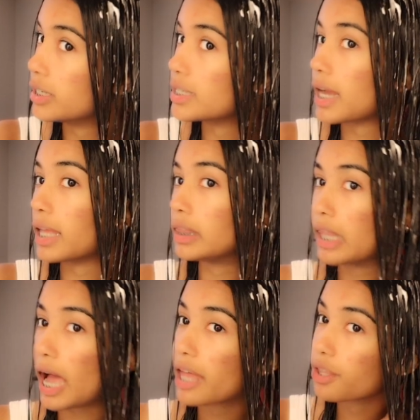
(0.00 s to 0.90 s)
is I
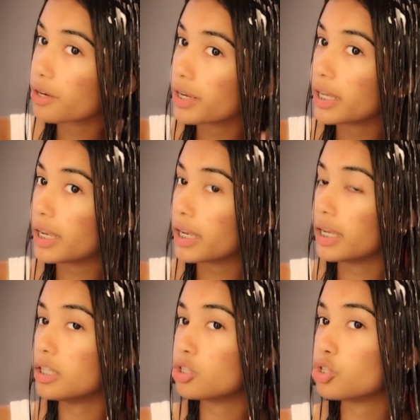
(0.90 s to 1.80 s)
lather it
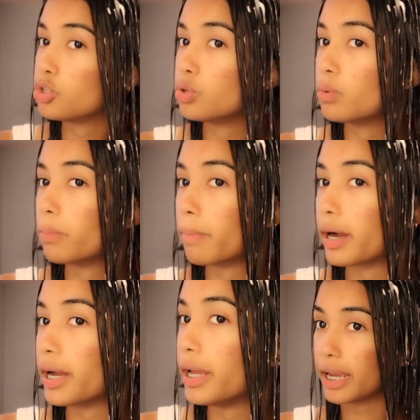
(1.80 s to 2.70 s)
into
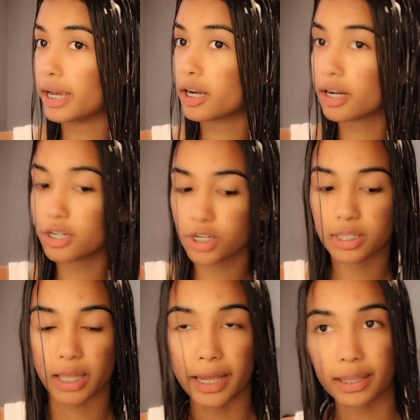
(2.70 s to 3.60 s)
my hair
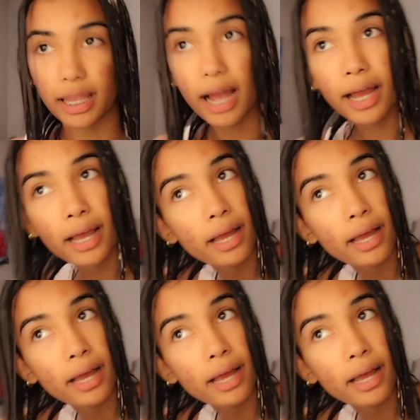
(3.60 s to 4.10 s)
just like that.